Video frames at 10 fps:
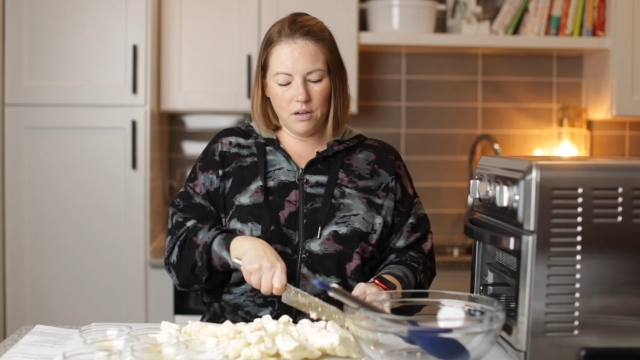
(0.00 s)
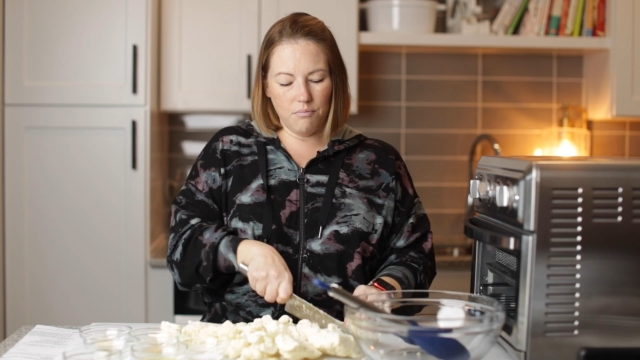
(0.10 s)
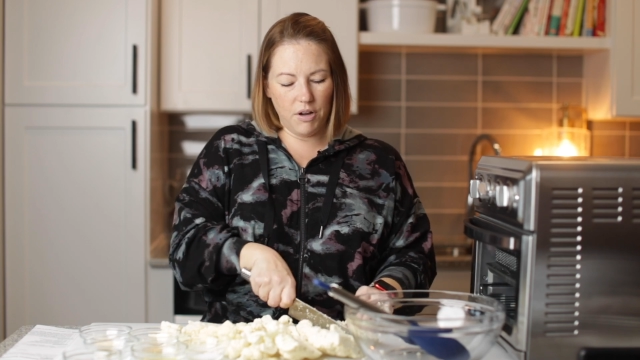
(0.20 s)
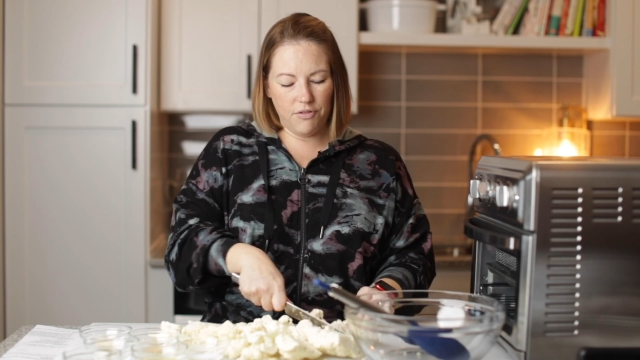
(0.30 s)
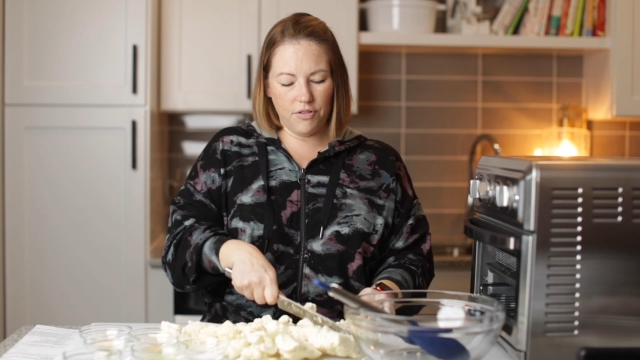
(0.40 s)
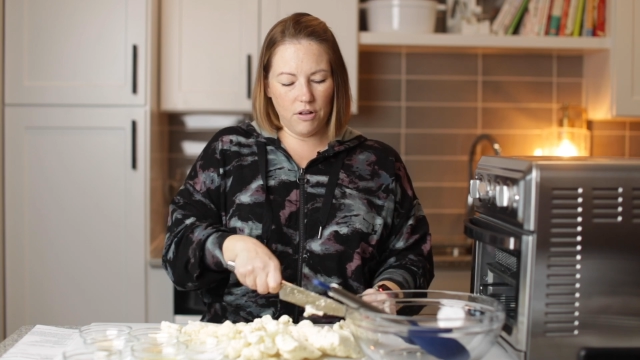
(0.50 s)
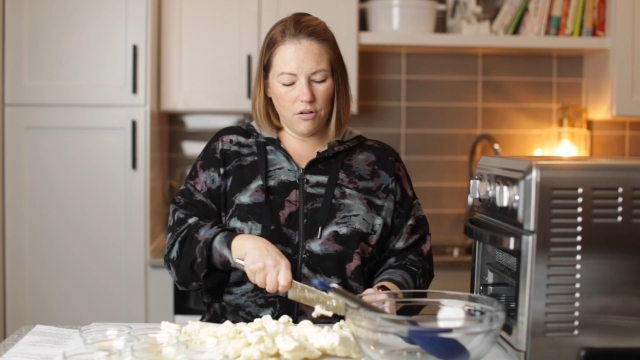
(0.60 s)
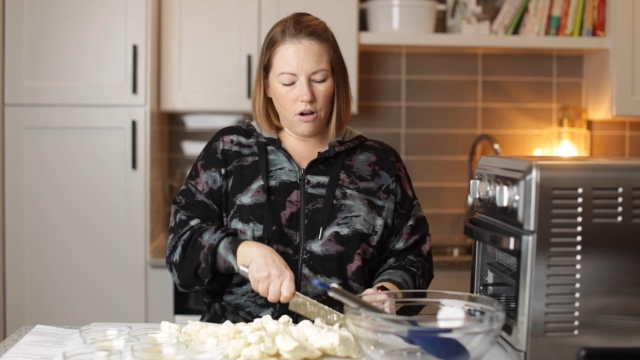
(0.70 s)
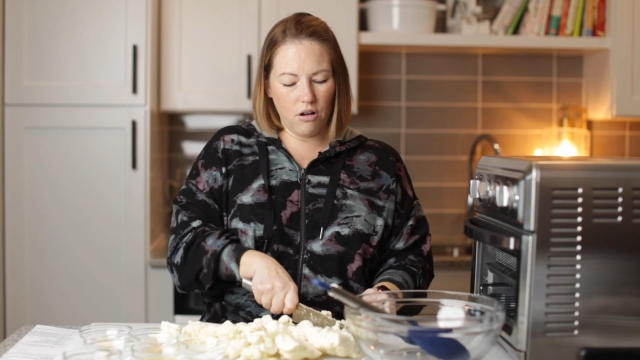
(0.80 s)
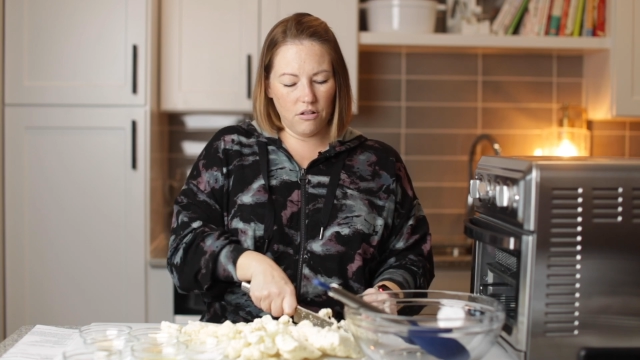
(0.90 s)
buffalo
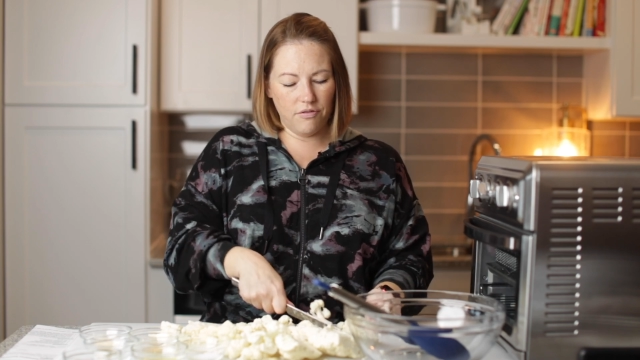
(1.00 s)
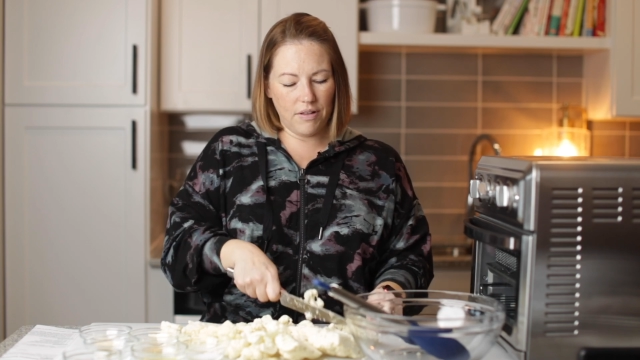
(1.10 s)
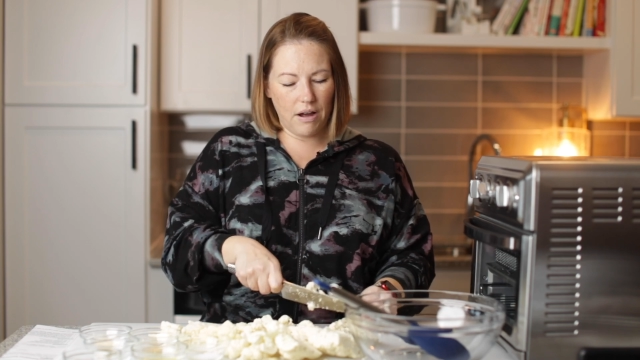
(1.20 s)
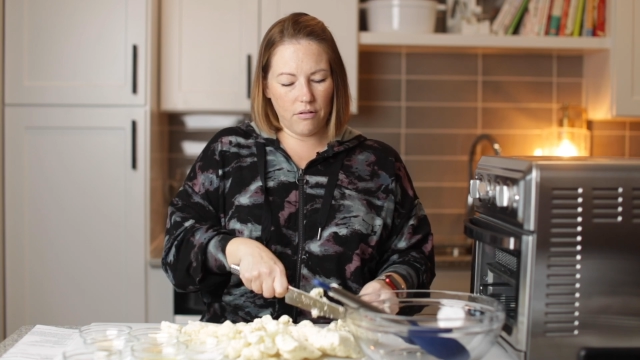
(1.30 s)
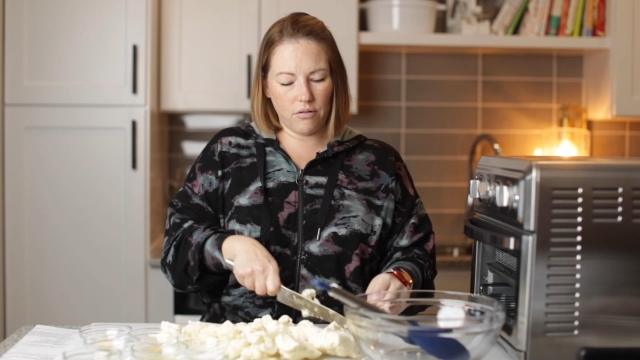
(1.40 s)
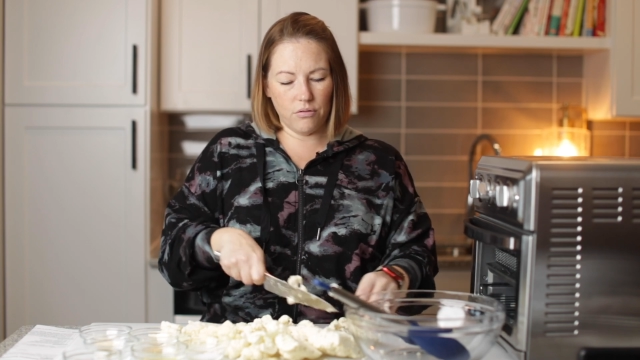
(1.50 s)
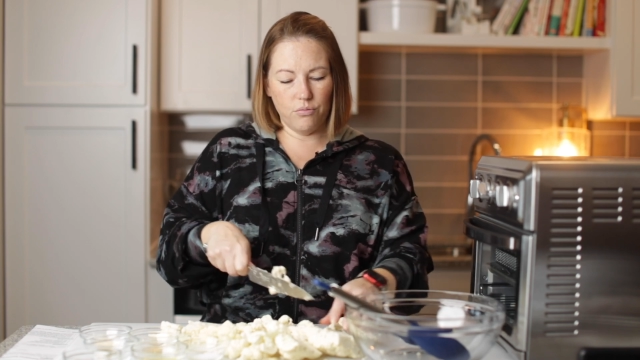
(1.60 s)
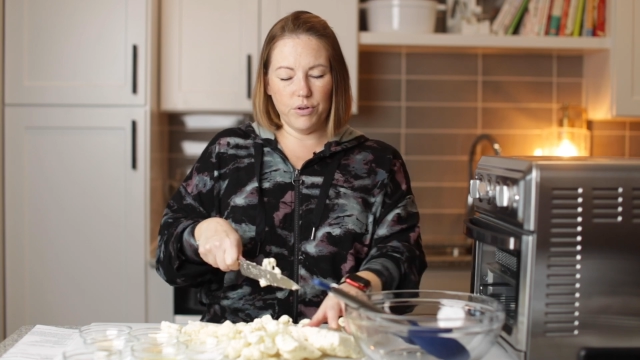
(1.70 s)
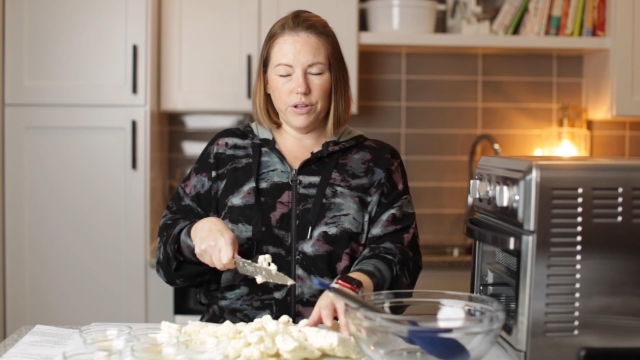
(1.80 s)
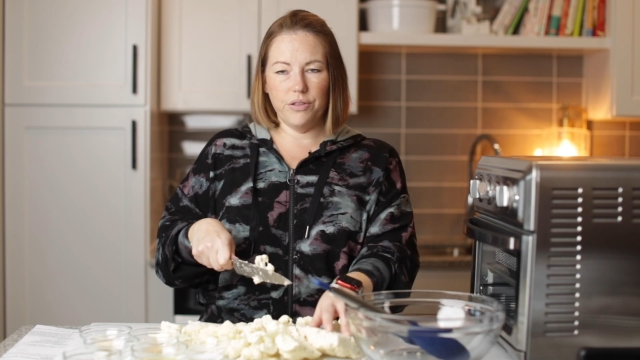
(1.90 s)
cauliflower
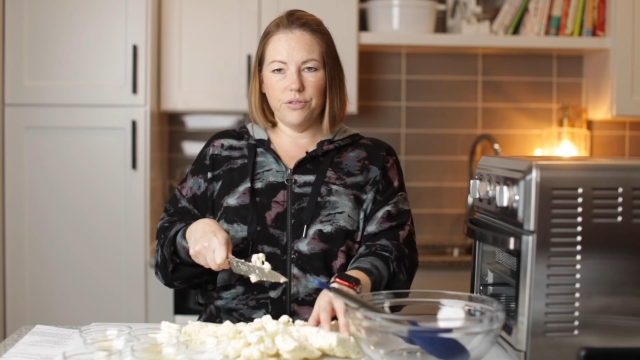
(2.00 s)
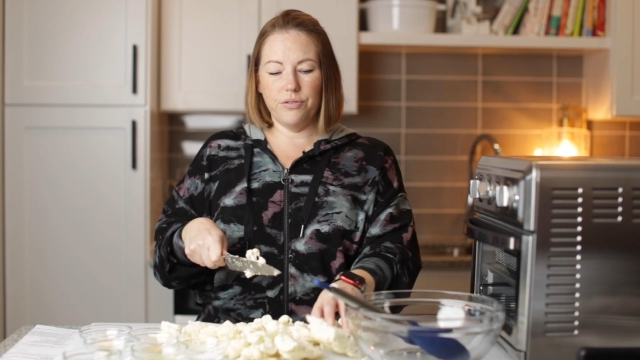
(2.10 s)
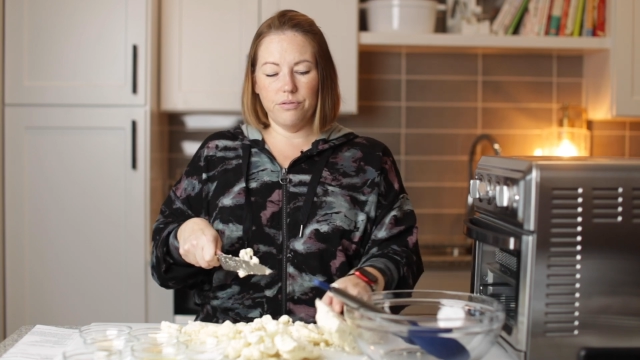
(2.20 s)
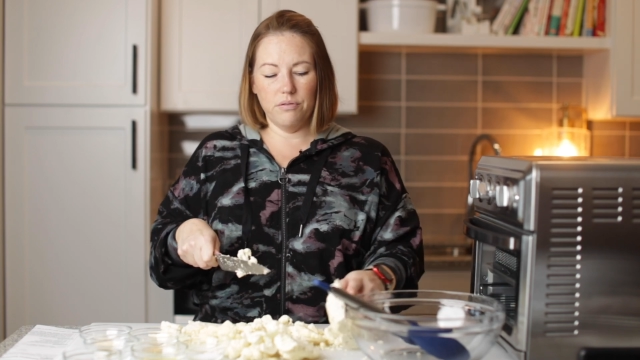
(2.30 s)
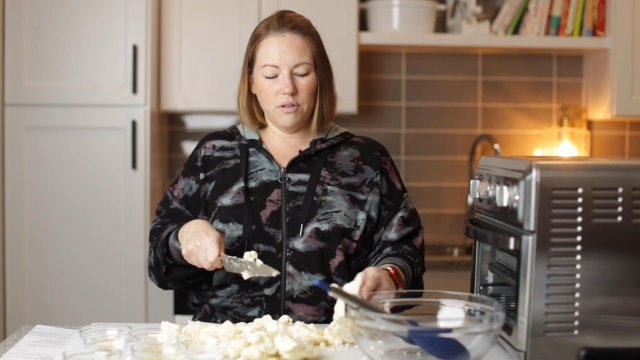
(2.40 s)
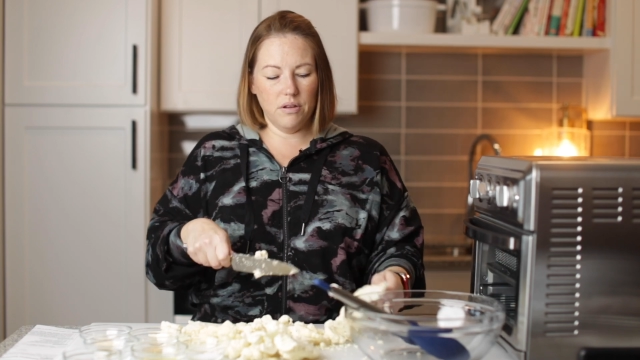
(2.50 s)
with